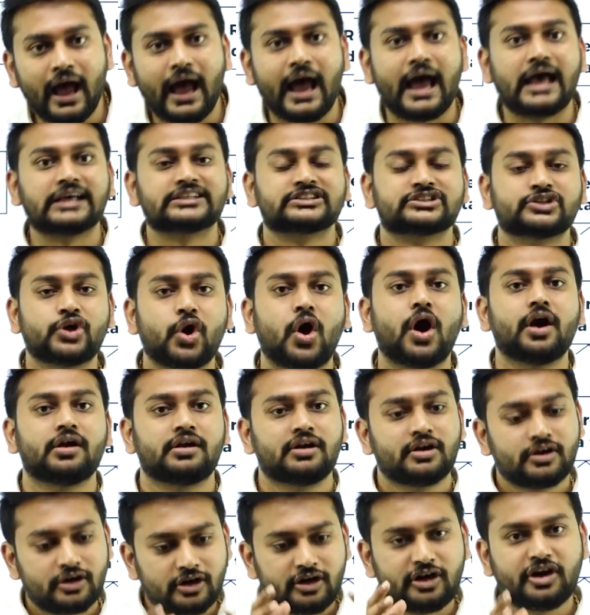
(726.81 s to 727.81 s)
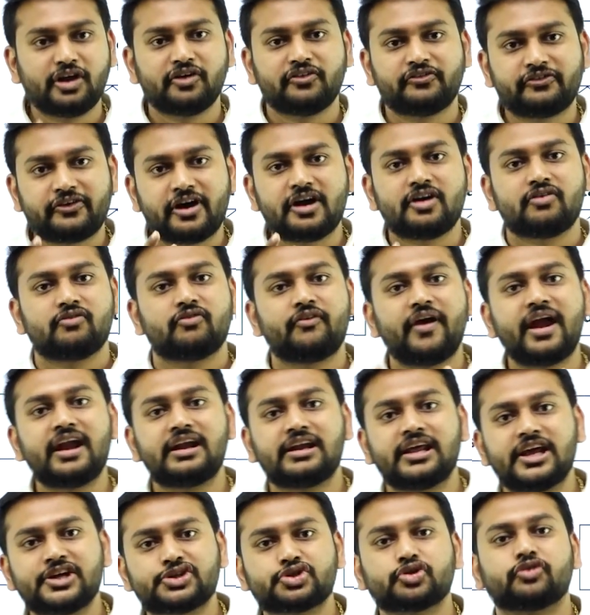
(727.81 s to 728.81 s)
has got different
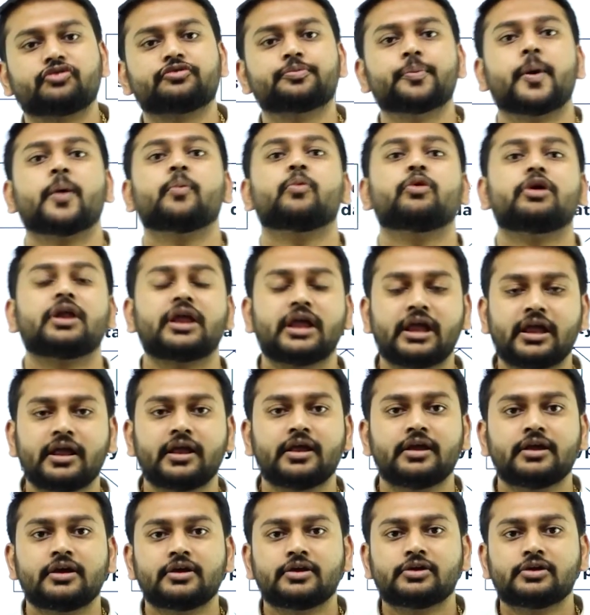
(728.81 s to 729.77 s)
weightage of memory.